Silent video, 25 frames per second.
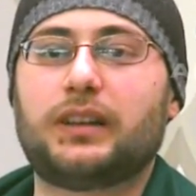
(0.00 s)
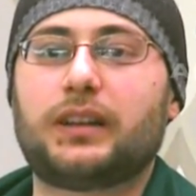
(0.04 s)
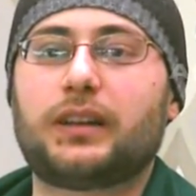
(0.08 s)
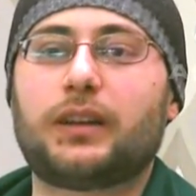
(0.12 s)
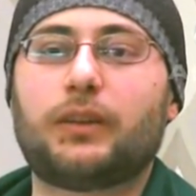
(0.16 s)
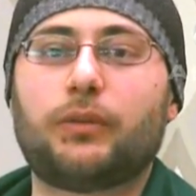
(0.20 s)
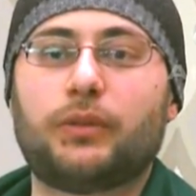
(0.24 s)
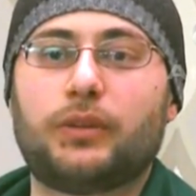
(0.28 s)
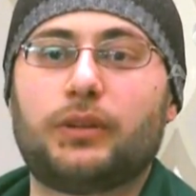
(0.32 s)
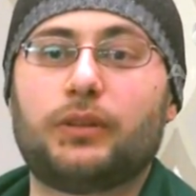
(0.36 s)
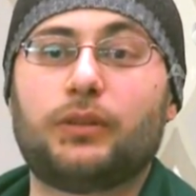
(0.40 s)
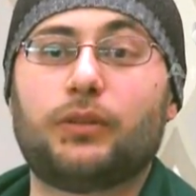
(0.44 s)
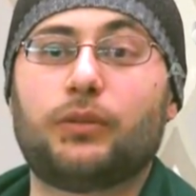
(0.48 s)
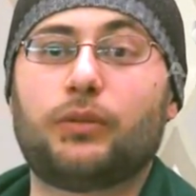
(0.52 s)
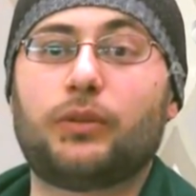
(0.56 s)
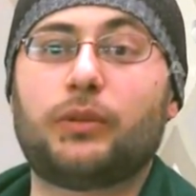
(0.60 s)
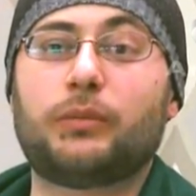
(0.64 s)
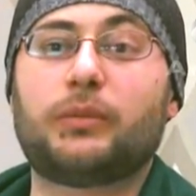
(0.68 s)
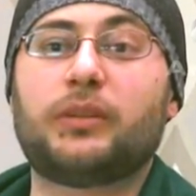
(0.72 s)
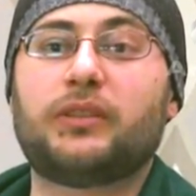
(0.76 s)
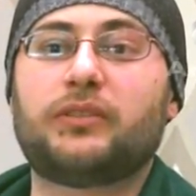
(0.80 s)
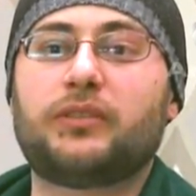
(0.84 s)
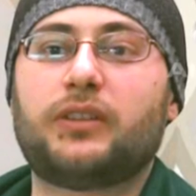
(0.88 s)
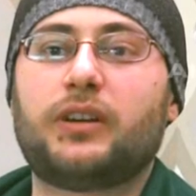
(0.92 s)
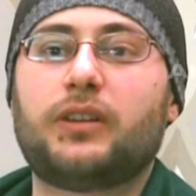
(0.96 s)
Like, I want to know
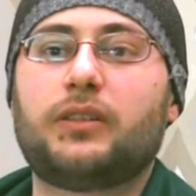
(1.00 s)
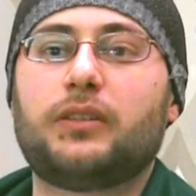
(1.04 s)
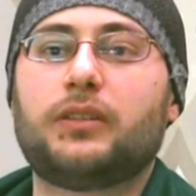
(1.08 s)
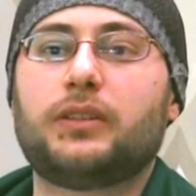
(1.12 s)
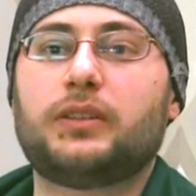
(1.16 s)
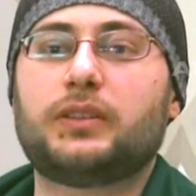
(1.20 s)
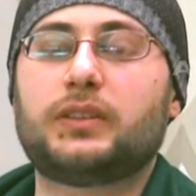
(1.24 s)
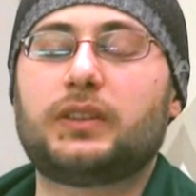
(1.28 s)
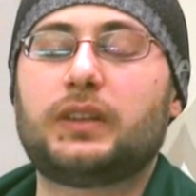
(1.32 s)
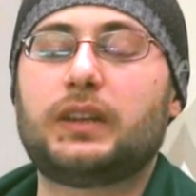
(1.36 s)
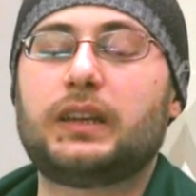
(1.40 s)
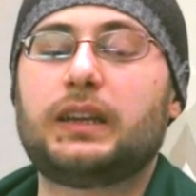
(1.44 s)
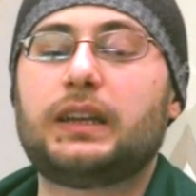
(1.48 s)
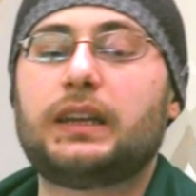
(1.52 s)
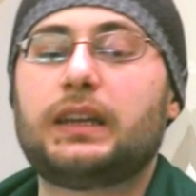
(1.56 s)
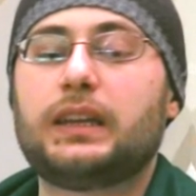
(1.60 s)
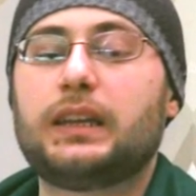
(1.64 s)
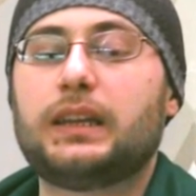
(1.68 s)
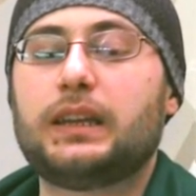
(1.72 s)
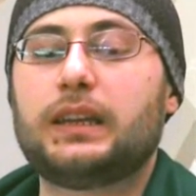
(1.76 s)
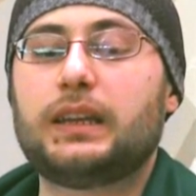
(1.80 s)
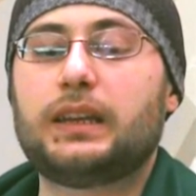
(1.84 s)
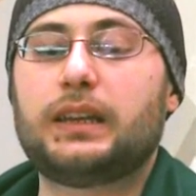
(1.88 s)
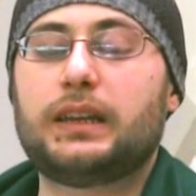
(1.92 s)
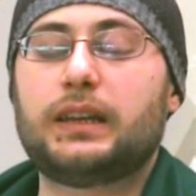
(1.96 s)
where my father is.
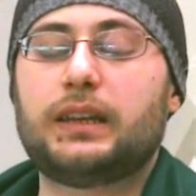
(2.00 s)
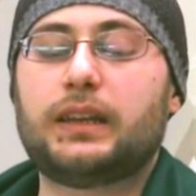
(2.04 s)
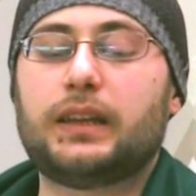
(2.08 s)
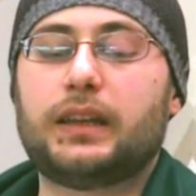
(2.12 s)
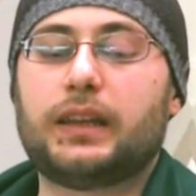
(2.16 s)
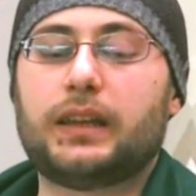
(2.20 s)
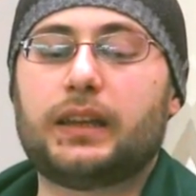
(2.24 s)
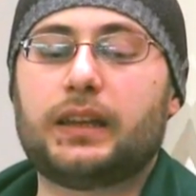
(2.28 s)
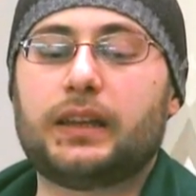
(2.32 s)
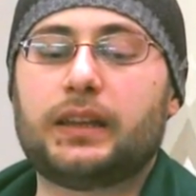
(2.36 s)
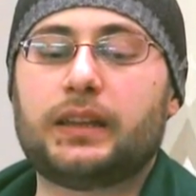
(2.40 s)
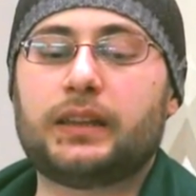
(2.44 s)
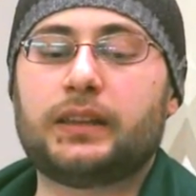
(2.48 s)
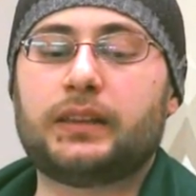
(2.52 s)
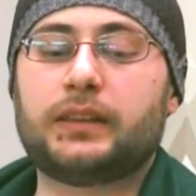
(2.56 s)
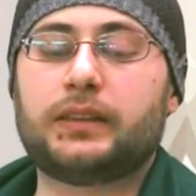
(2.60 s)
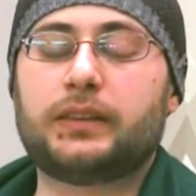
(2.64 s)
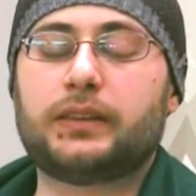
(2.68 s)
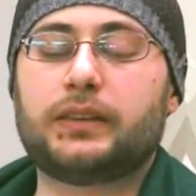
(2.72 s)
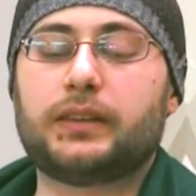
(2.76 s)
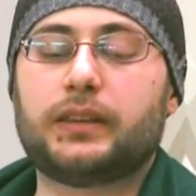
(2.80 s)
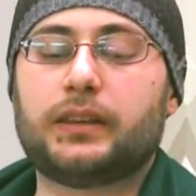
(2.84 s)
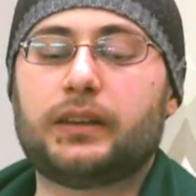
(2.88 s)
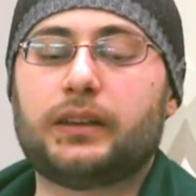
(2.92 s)
And